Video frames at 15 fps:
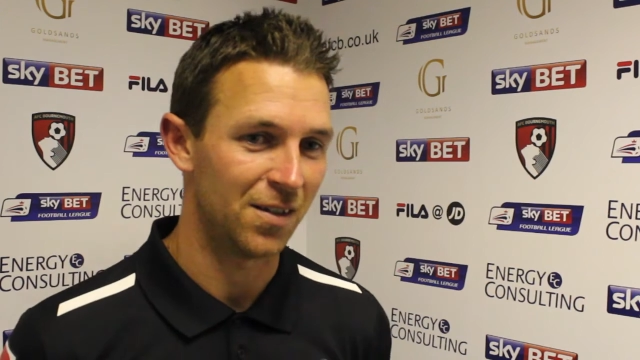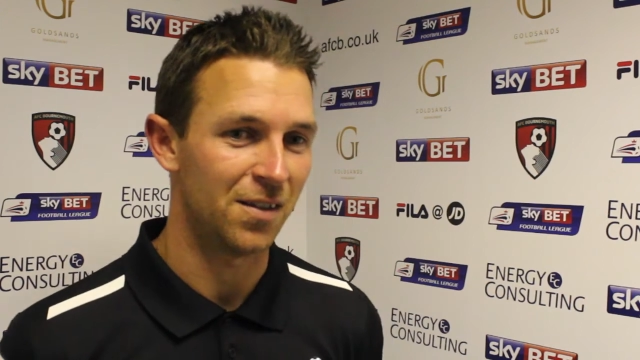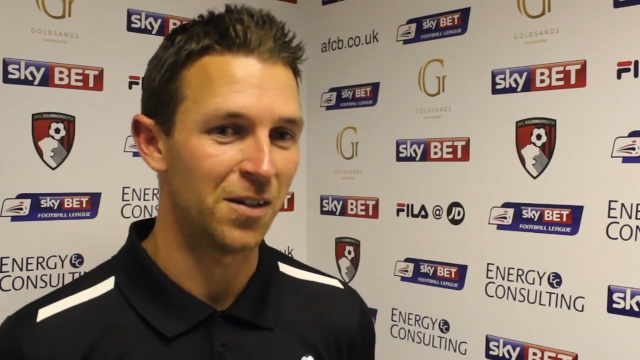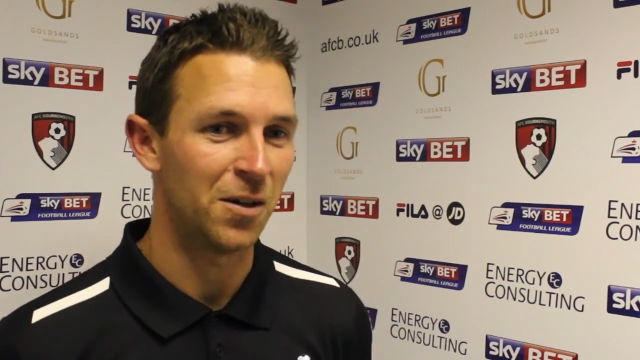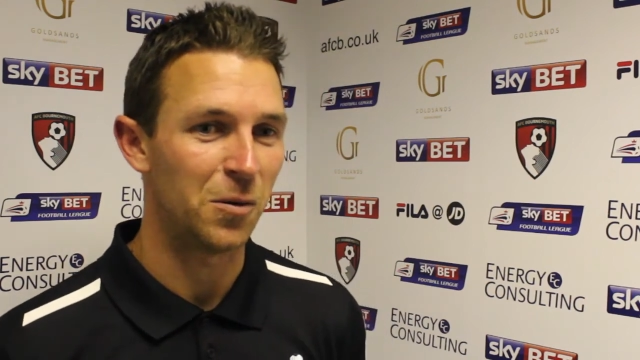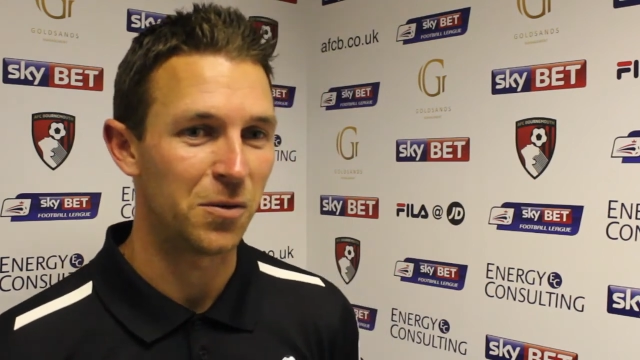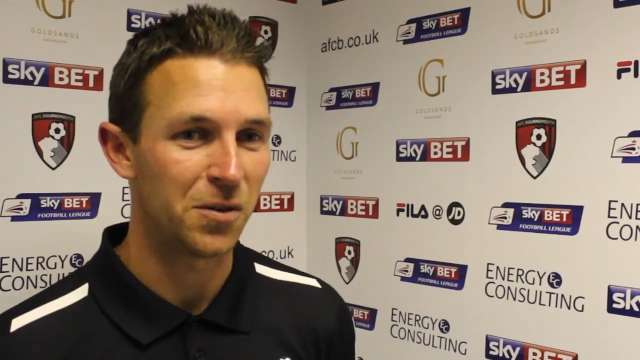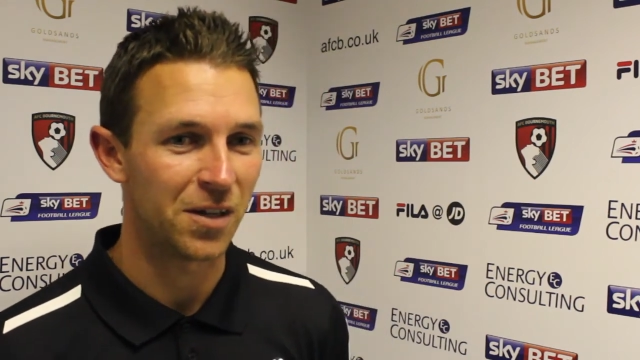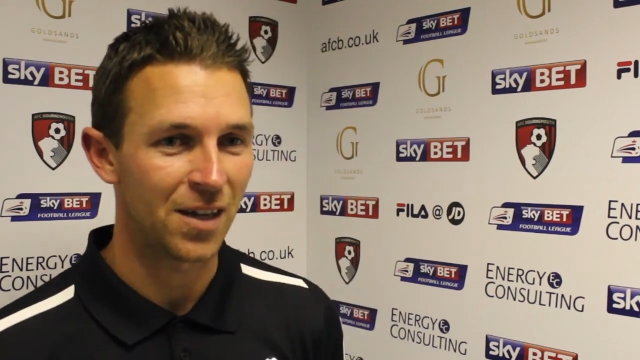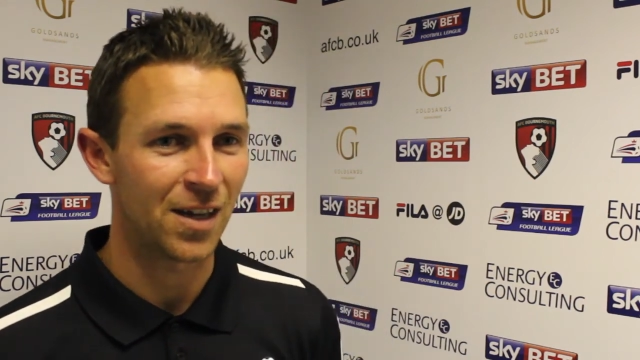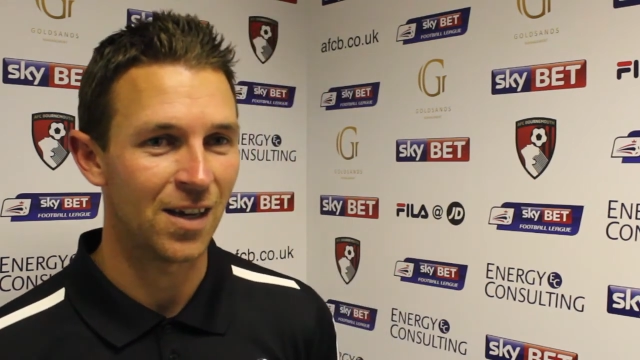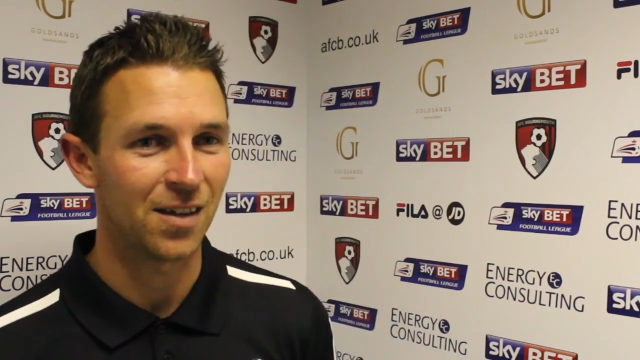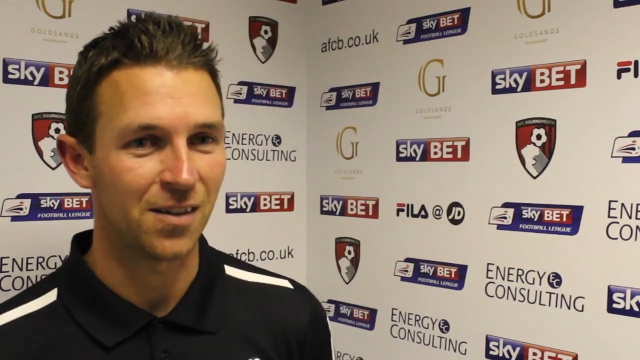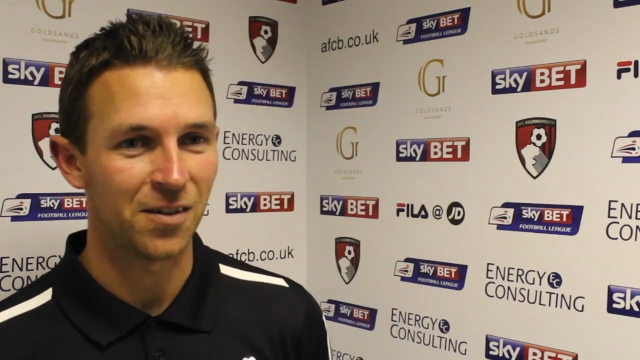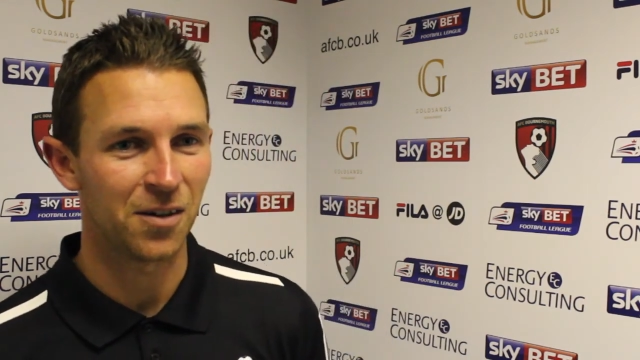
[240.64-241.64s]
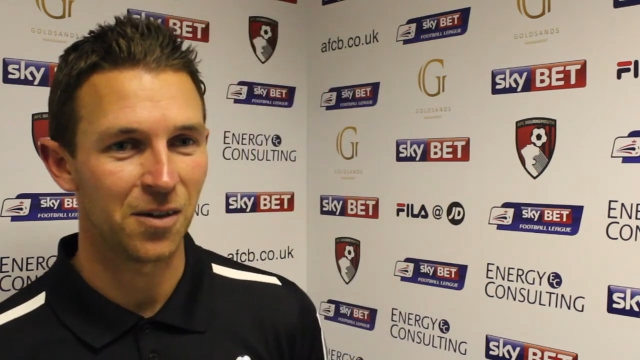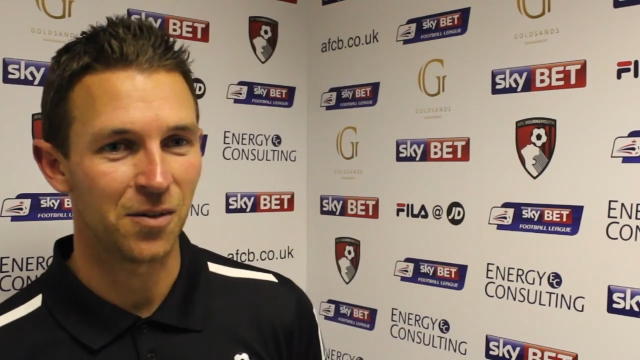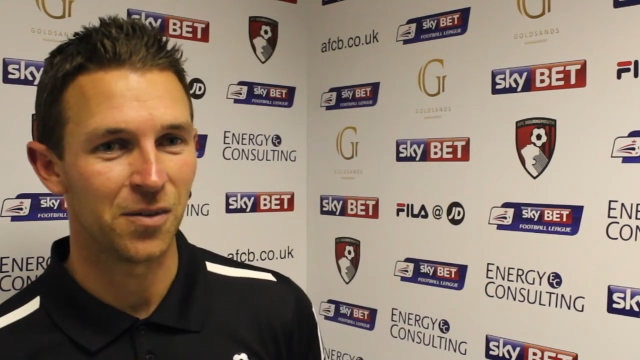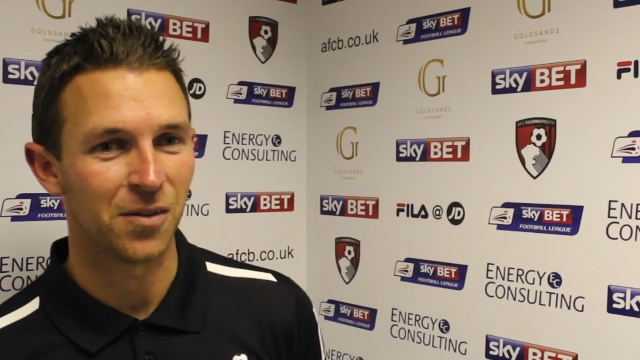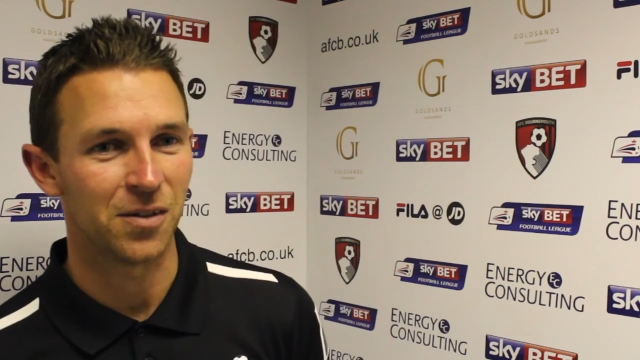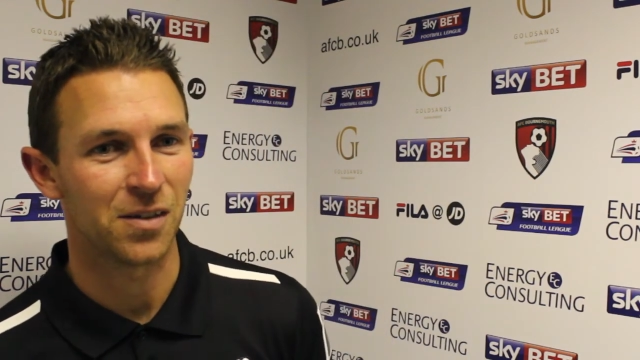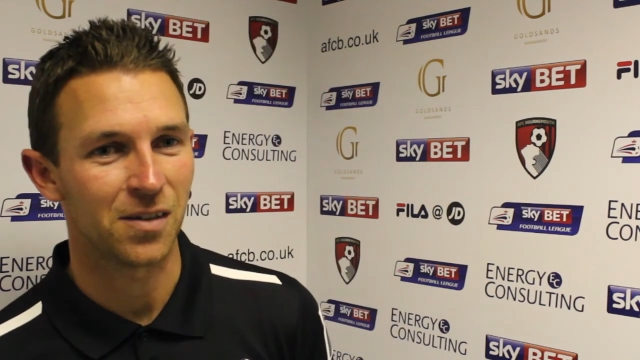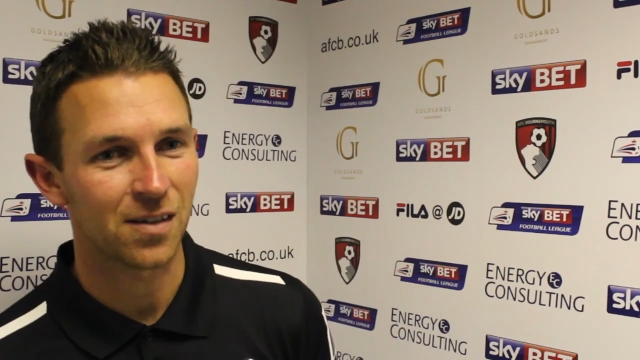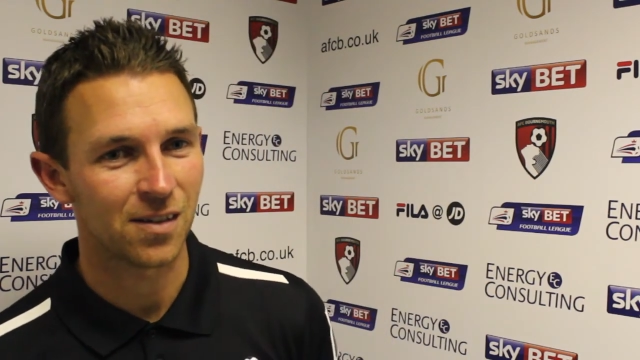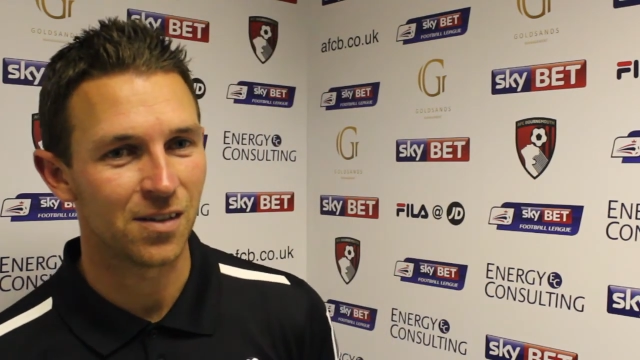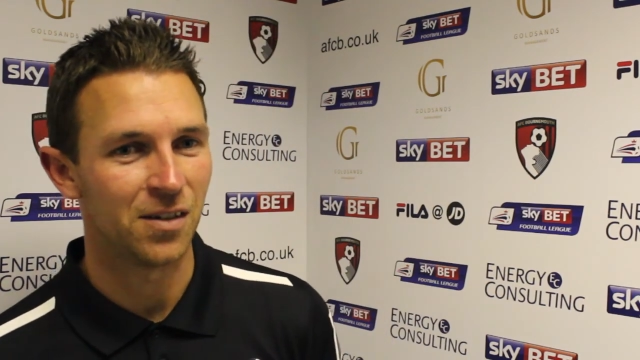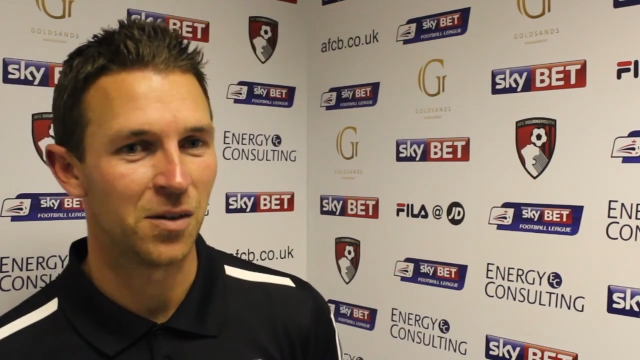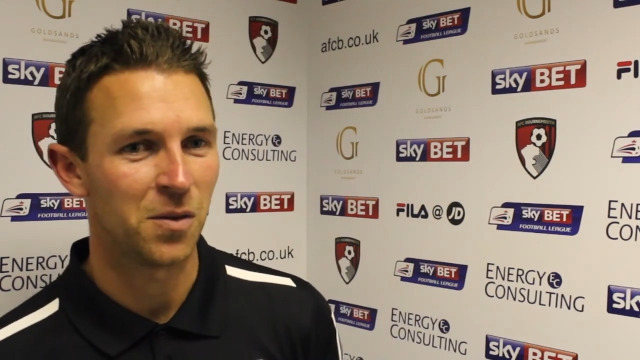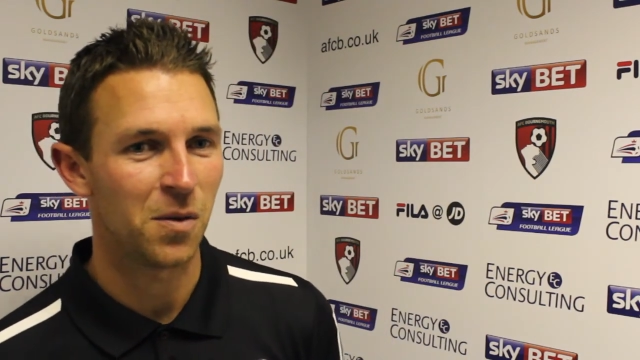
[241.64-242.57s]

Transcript: the older you get, you know, that you know,